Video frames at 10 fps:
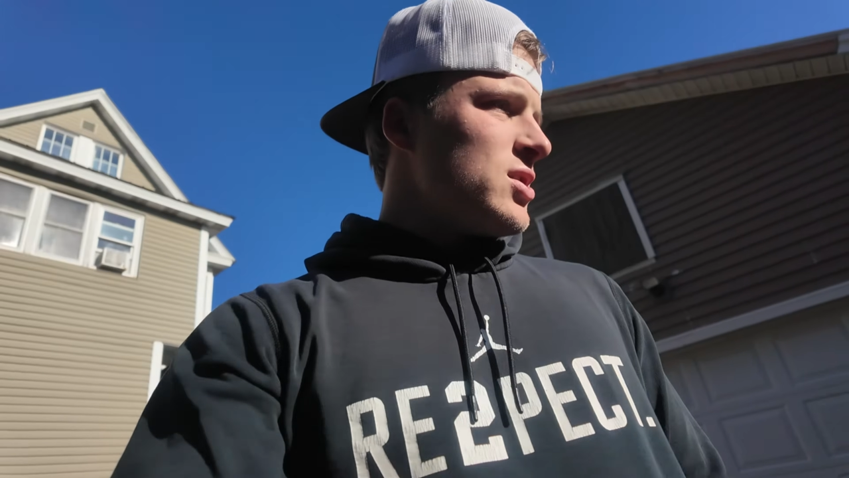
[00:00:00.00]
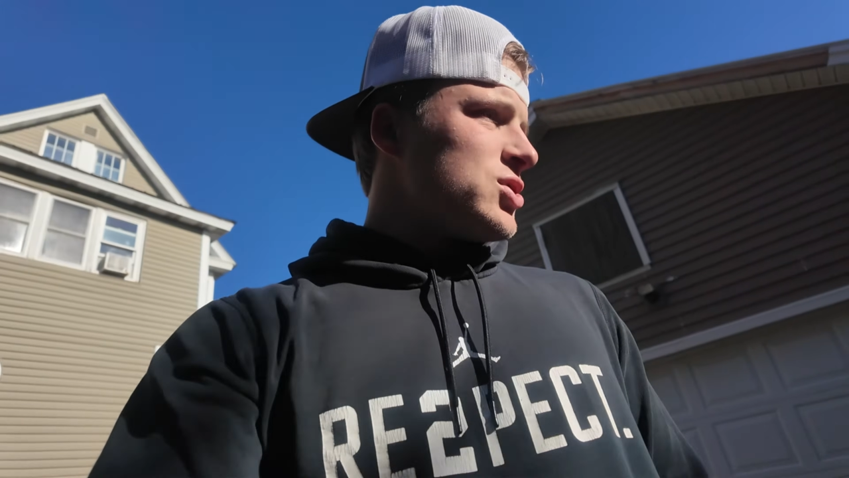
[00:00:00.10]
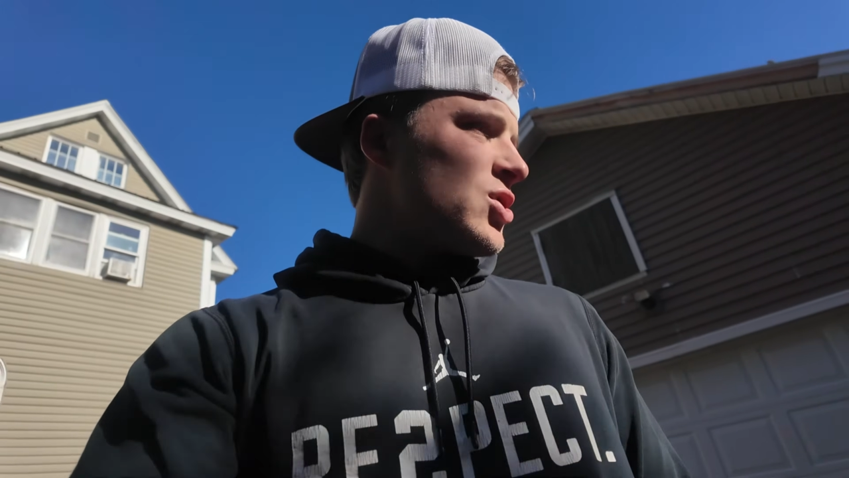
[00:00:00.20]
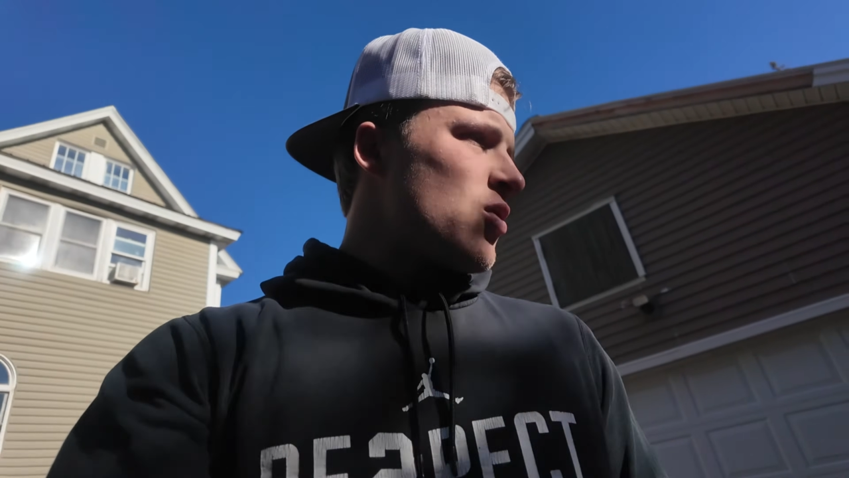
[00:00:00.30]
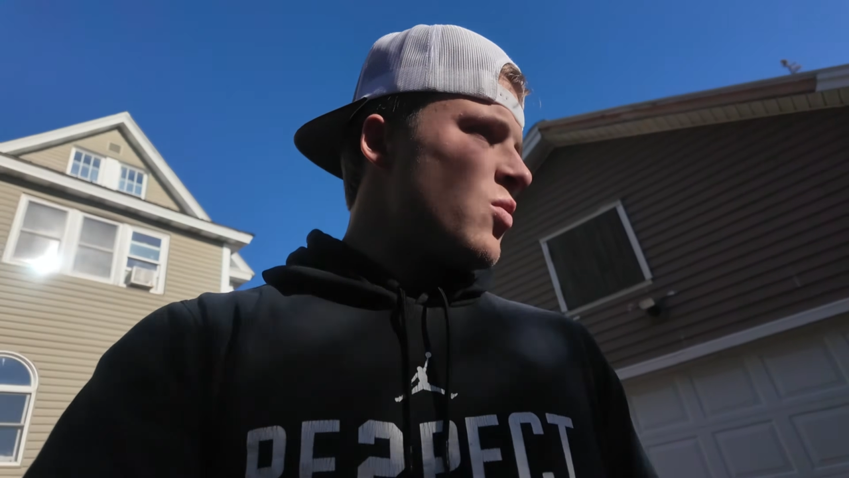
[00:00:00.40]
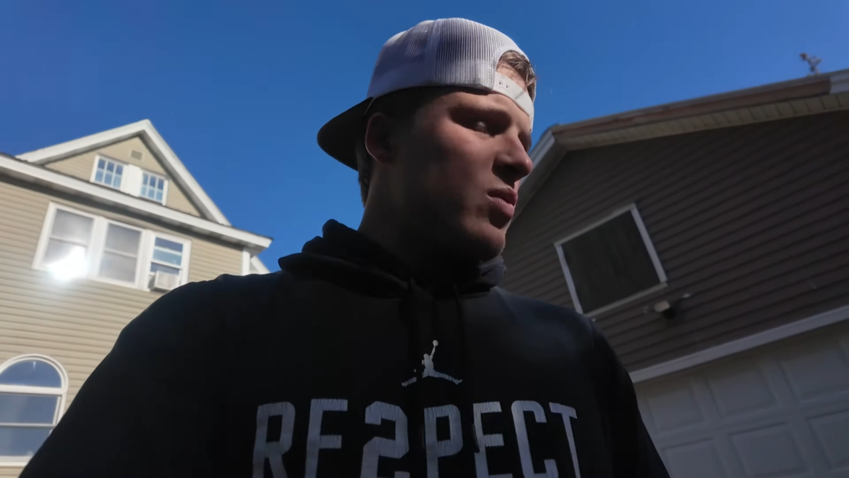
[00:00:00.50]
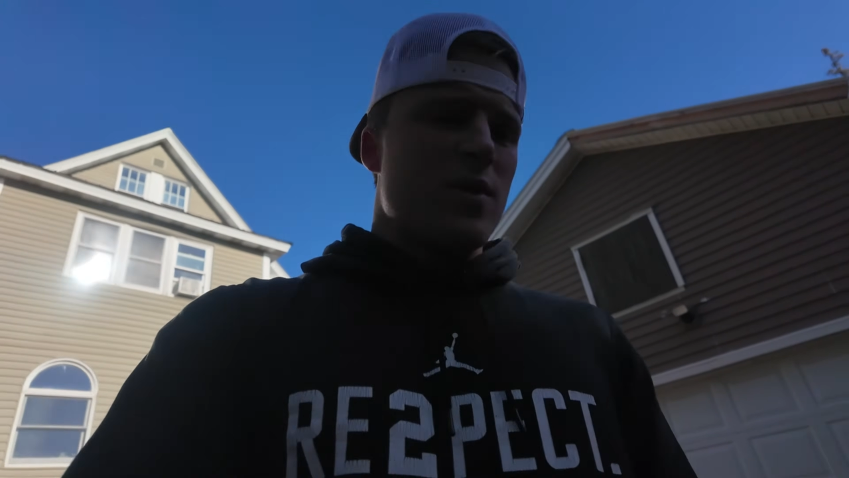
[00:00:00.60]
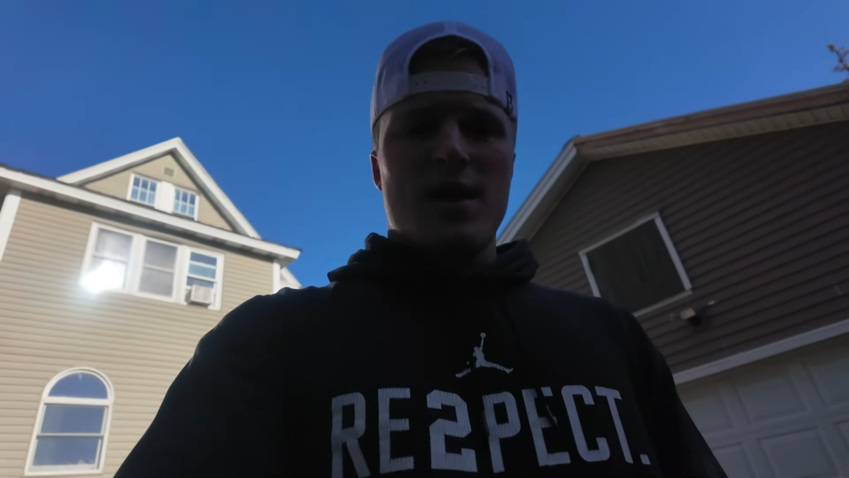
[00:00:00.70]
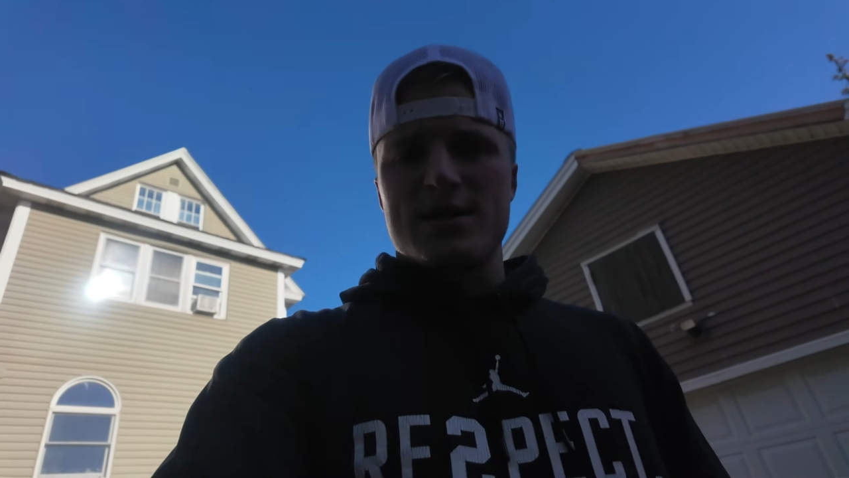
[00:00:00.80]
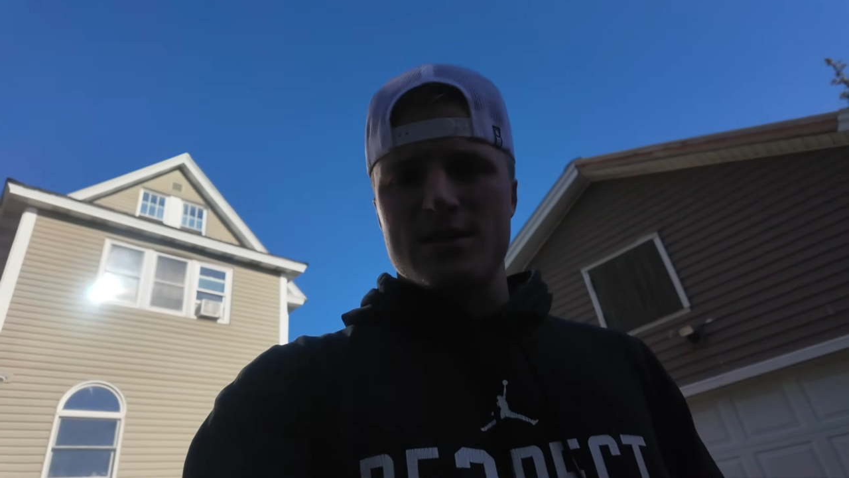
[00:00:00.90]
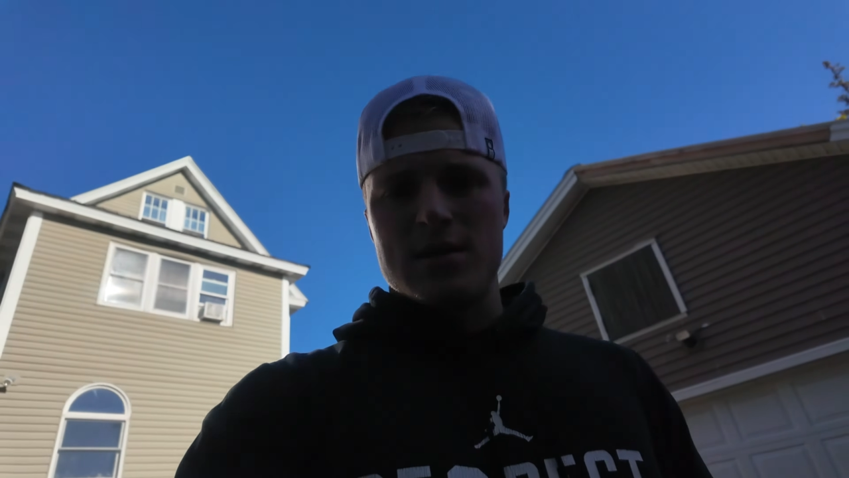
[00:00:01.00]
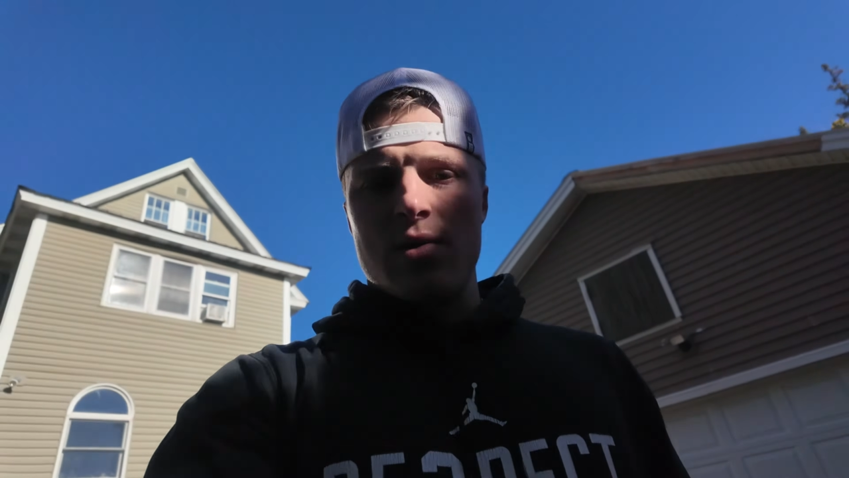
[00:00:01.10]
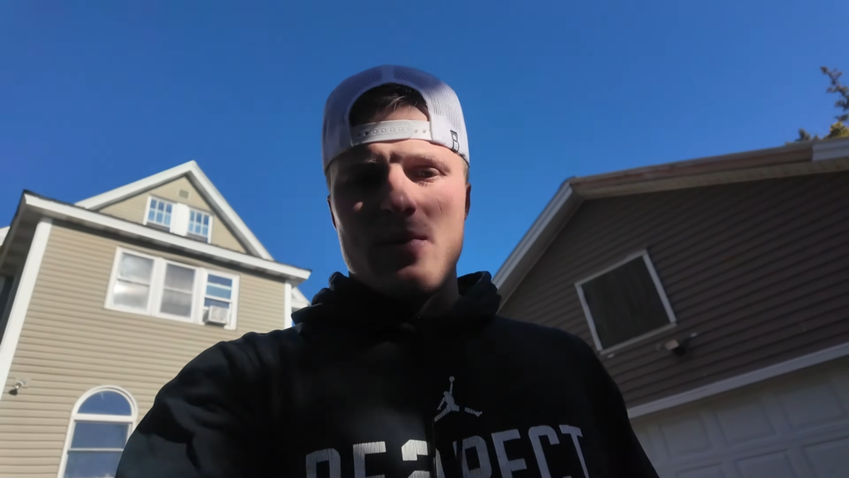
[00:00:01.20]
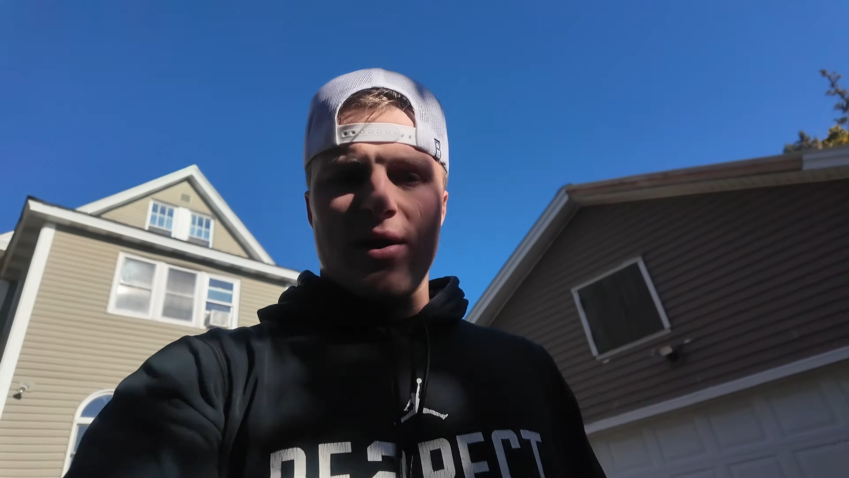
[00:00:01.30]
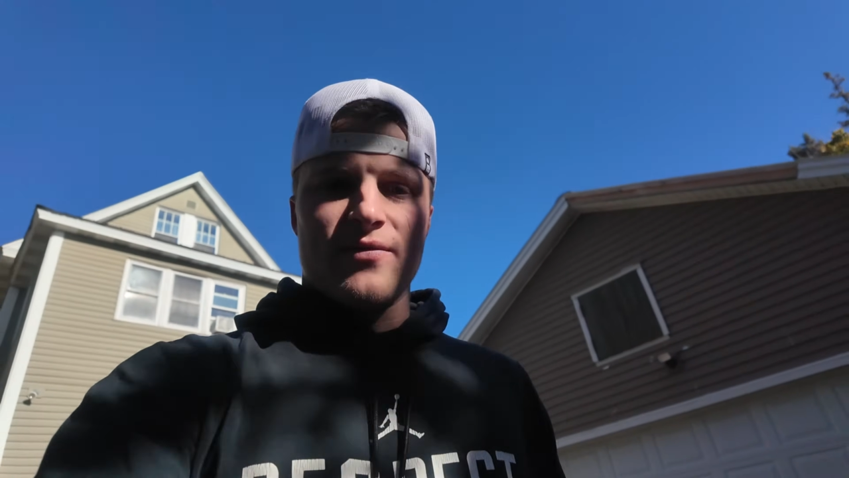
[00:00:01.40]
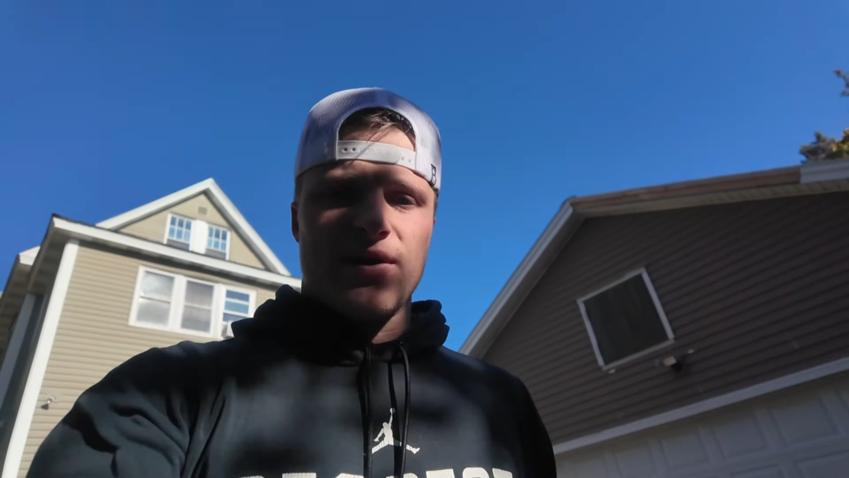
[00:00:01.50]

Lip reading: So then we have